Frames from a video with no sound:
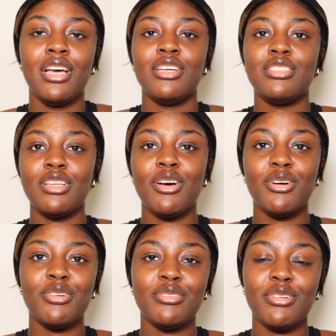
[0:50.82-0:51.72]

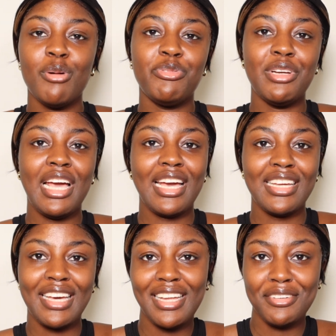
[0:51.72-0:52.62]
so hopefully I
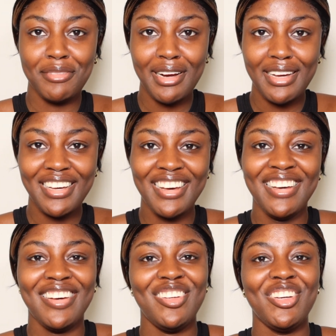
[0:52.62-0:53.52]
can get it right.
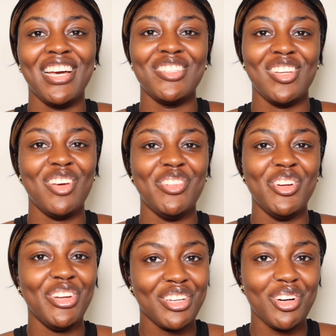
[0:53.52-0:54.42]
You guys will let me know
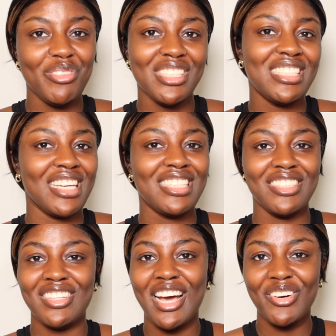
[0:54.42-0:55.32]
in the comment
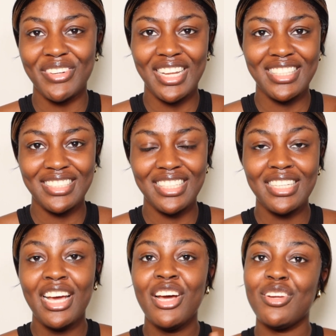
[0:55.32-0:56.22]
section how well I did.
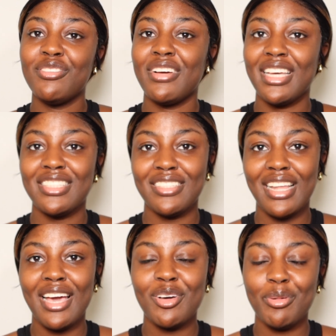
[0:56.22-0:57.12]
Don't forget to
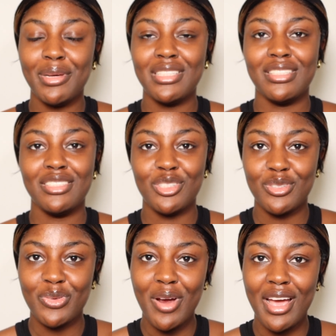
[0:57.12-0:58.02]
like, comment, and
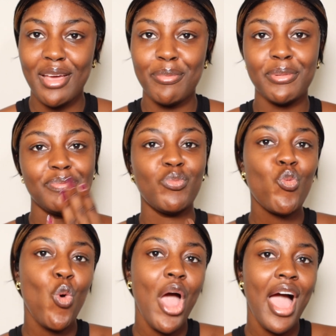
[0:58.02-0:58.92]
subscribe.
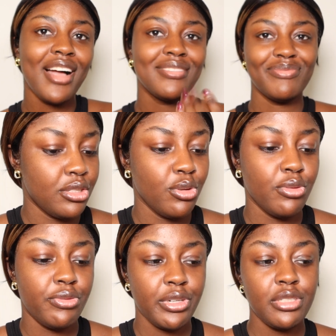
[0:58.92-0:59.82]
So
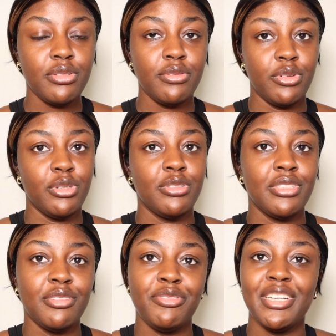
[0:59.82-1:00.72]
first of all,
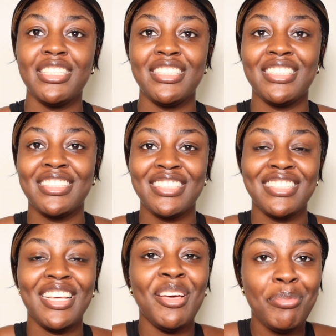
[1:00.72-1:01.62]
the first
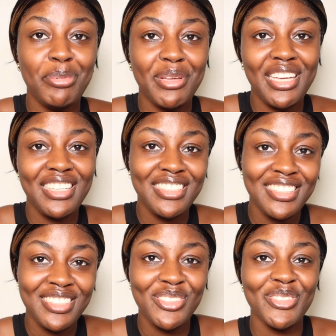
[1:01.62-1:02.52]
step is
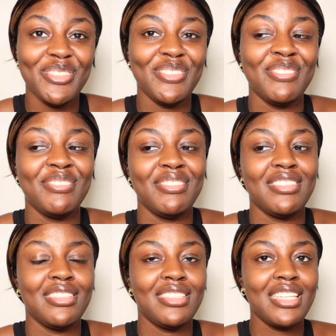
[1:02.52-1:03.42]
to
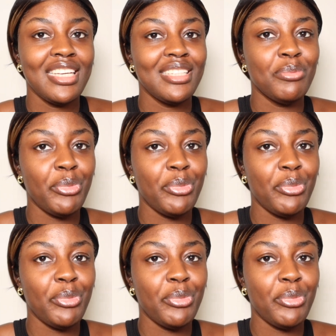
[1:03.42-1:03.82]
skin